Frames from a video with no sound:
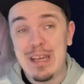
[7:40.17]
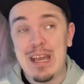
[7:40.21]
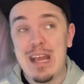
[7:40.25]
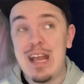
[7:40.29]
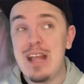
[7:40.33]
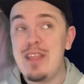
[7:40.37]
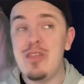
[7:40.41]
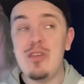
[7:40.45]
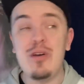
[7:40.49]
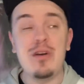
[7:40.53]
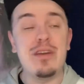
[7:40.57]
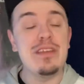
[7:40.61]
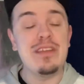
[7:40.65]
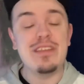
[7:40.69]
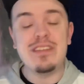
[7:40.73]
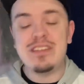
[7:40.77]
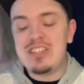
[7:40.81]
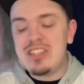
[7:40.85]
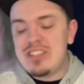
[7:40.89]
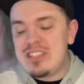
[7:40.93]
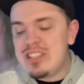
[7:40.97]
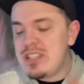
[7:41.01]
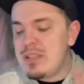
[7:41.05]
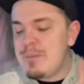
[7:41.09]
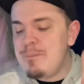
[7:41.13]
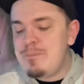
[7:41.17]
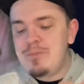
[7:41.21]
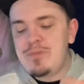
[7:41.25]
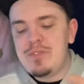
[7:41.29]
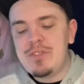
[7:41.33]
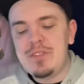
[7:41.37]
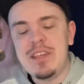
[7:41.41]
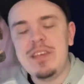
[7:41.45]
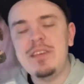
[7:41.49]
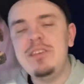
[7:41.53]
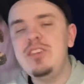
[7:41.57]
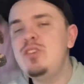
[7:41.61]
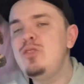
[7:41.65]
And they
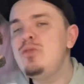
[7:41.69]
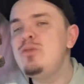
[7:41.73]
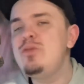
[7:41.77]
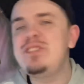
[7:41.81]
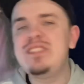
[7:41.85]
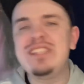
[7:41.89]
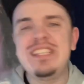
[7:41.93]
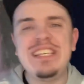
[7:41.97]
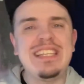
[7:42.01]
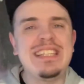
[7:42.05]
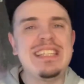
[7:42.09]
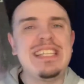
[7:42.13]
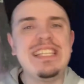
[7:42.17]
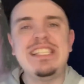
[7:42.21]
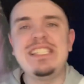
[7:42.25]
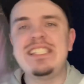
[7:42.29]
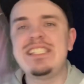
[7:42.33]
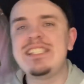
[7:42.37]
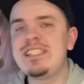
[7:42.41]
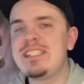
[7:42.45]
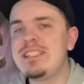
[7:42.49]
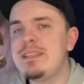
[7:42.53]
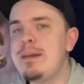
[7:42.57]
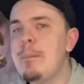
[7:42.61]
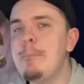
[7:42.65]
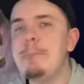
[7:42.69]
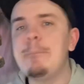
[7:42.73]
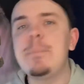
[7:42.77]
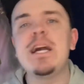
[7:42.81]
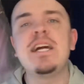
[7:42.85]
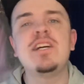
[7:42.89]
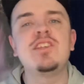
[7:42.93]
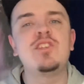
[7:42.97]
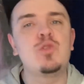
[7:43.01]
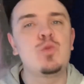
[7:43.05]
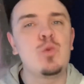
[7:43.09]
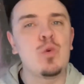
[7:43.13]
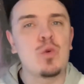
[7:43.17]
use like these
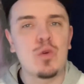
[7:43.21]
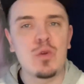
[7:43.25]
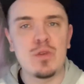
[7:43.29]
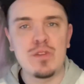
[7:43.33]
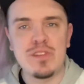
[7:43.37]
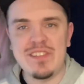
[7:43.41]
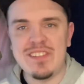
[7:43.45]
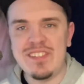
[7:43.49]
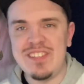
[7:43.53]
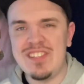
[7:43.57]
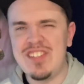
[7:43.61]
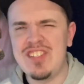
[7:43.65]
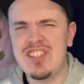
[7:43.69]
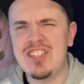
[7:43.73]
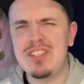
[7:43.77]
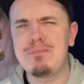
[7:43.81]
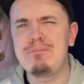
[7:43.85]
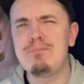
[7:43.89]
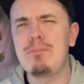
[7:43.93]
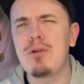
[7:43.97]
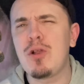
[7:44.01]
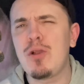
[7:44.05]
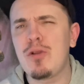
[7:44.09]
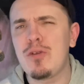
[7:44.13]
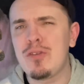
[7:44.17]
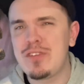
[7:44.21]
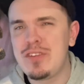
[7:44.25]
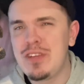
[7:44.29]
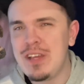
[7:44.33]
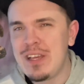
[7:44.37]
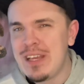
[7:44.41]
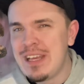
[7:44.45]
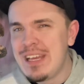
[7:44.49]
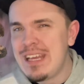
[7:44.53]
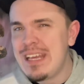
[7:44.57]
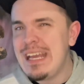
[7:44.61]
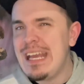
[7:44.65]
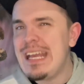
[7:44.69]
buzzwords, these smart
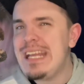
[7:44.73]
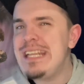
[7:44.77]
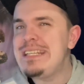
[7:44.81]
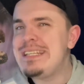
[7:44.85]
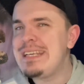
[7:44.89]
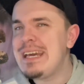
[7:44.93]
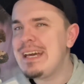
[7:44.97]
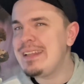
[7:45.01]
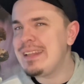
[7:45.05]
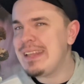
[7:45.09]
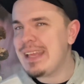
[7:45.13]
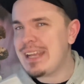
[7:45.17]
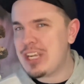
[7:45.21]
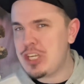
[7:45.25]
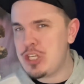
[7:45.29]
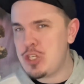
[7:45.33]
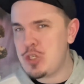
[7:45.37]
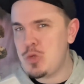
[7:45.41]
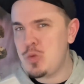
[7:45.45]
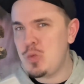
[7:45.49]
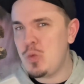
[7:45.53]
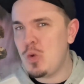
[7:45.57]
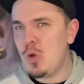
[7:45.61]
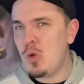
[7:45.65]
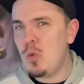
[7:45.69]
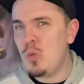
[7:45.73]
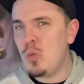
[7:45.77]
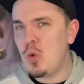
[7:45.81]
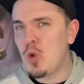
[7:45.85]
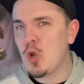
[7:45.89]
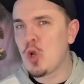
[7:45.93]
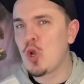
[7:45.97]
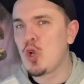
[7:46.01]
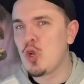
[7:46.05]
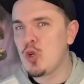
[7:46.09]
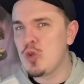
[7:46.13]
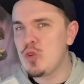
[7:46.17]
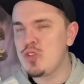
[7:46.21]
intellectual
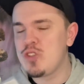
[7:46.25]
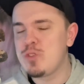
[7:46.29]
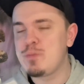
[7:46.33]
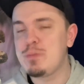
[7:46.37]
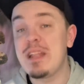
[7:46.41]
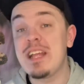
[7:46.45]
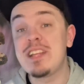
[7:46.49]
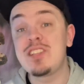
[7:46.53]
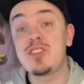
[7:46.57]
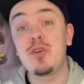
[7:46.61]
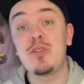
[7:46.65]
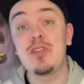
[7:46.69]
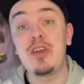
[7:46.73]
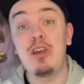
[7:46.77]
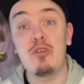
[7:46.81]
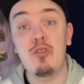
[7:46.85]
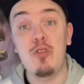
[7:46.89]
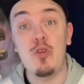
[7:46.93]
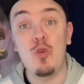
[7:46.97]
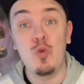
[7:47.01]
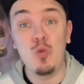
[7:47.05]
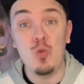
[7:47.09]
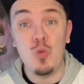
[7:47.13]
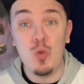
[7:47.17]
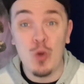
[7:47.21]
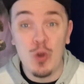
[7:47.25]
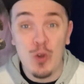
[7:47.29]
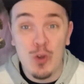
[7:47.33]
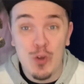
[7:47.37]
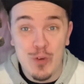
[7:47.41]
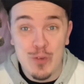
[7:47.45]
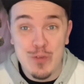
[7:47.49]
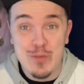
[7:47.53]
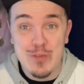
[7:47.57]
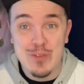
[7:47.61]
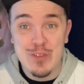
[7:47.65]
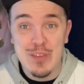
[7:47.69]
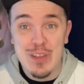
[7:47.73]
words, but that's all they are. They're
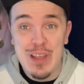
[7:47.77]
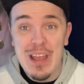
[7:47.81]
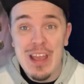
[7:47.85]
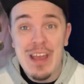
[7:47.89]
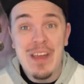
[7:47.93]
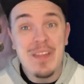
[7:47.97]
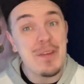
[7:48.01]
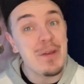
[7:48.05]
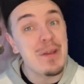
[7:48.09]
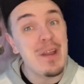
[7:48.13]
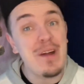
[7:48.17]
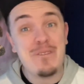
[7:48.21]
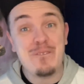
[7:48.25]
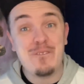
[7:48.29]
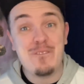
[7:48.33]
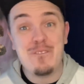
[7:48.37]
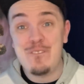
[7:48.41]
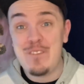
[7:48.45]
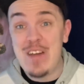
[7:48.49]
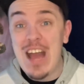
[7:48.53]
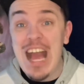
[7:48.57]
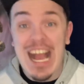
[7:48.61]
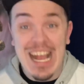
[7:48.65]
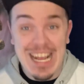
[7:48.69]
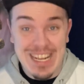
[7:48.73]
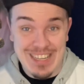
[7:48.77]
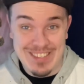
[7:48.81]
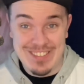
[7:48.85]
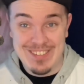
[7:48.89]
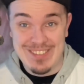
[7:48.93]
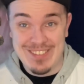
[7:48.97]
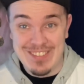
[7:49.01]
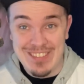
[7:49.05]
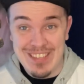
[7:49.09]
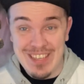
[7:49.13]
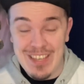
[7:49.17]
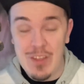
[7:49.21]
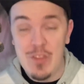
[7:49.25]
words. They're not
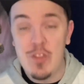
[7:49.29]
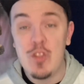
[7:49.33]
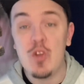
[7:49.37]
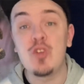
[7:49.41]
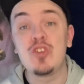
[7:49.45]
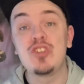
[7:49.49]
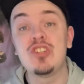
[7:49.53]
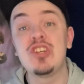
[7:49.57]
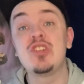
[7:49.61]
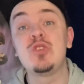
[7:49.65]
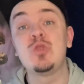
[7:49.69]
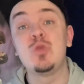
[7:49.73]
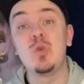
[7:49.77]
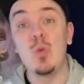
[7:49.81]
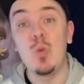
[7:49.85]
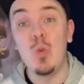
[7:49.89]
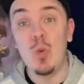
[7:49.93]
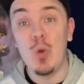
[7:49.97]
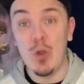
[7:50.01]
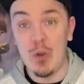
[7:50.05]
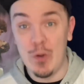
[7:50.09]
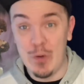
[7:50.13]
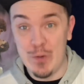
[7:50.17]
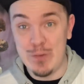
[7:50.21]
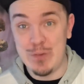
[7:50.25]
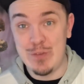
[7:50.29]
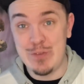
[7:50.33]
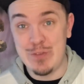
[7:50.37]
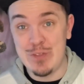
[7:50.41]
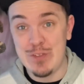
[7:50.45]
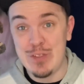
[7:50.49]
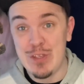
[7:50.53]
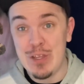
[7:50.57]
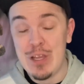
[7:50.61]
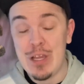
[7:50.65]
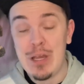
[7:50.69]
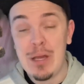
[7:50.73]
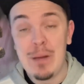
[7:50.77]
facts. They're just words.
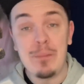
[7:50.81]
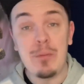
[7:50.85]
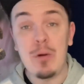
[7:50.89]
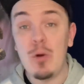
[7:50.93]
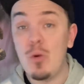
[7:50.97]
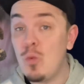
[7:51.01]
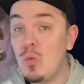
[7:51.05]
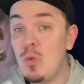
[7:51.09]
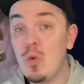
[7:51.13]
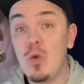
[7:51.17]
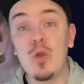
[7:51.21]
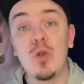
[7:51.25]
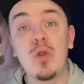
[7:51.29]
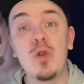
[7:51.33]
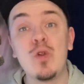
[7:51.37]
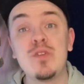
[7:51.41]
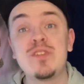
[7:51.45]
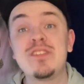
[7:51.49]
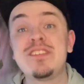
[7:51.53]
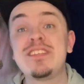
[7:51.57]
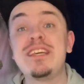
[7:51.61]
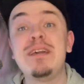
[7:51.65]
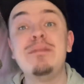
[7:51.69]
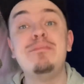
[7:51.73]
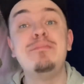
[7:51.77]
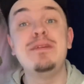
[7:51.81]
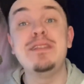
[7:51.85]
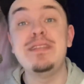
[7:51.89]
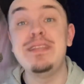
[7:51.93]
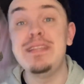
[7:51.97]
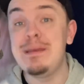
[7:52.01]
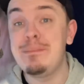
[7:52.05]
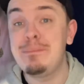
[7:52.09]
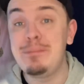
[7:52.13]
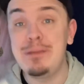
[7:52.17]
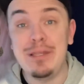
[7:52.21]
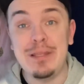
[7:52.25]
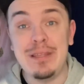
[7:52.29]
But words can
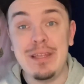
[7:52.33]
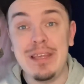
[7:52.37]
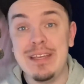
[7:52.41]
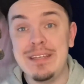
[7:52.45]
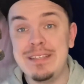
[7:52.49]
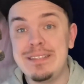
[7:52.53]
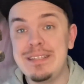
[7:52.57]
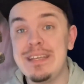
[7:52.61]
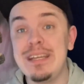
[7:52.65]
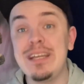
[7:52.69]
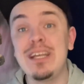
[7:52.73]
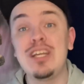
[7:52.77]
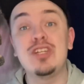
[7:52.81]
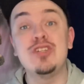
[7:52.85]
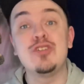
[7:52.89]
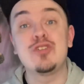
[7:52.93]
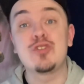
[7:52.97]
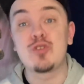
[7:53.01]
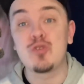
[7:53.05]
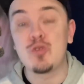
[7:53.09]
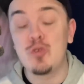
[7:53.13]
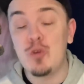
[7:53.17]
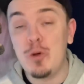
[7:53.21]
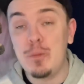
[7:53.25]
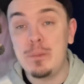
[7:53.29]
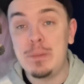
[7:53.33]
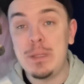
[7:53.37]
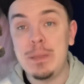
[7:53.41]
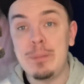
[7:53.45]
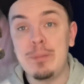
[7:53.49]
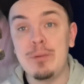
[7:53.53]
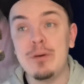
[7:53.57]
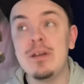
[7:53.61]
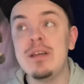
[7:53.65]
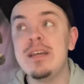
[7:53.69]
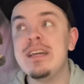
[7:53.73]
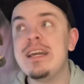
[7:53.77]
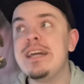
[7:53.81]
manipulate and control
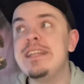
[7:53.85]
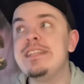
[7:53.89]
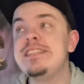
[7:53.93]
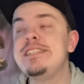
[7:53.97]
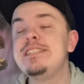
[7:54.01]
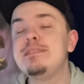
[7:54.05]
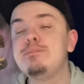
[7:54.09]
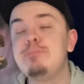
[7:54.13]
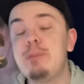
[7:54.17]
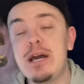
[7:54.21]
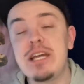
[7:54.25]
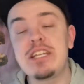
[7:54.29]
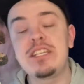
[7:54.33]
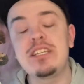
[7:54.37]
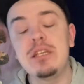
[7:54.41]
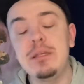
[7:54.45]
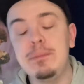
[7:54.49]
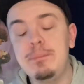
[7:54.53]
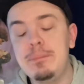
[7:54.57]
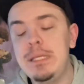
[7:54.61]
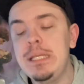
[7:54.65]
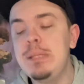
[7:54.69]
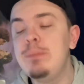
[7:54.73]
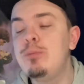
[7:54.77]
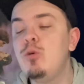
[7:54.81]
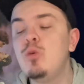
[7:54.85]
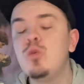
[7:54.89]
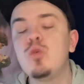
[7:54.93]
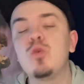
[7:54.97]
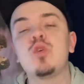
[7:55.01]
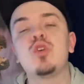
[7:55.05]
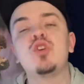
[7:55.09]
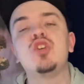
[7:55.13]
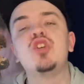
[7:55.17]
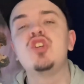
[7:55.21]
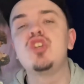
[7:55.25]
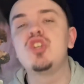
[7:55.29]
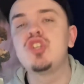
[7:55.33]
people, and especially people who are
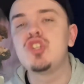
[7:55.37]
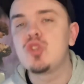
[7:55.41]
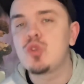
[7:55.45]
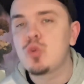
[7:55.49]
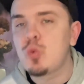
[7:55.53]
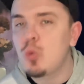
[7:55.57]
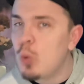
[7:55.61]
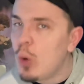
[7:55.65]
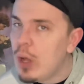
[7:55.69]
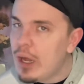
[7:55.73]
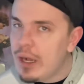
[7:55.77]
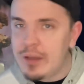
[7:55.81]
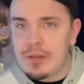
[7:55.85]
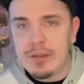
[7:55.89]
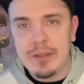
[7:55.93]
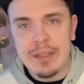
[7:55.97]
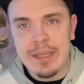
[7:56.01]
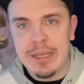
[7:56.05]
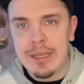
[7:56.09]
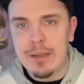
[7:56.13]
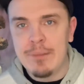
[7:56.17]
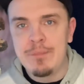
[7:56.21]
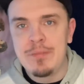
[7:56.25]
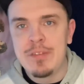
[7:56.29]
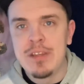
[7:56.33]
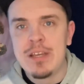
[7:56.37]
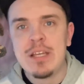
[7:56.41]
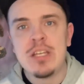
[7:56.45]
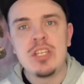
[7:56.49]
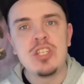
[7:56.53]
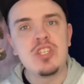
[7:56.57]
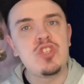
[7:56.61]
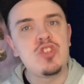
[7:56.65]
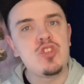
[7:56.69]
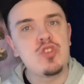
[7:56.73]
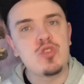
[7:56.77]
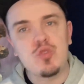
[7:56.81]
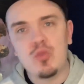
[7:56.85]
struggling
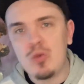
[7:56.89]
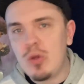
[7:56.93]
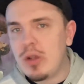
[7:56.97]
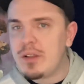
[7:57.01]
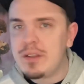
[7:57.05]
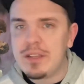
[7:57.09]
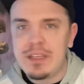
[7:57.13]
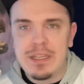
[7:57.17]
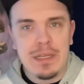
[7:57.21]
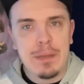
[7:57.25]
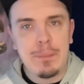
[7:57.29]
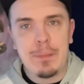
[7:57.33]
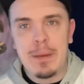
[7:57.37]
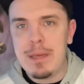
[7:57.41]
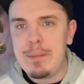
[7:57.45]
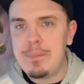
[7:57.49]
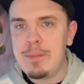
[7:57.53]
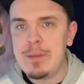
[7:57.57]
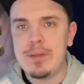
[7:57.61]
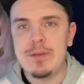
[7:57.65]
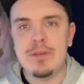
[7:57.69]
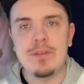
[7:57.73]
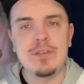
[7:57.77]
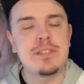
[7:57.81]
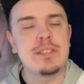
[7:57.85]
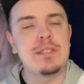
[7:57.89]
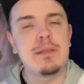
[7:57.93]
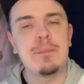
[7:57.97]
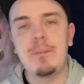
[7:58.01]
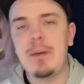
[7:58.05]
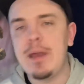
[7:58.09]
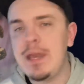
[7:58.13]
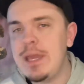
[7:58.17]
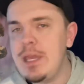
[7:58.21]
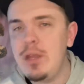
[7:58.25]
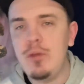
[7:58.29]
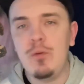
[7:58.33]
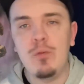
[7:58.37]
to pay bills, to
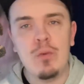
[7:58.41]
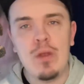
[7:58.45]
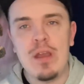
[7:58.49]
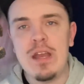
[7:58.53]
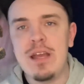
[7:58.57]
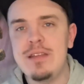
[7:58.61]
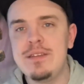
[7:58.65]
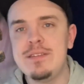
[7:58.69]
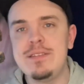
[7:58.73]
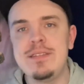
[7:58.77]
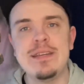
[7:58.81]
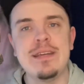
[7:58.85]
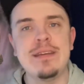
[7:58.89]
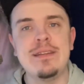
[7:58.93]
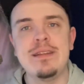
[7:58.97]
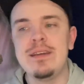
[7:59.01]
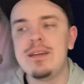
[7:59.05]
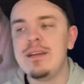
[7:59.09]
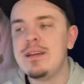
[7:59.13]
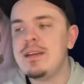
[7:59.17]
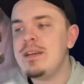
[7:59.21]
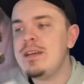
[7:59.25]
pay rent, and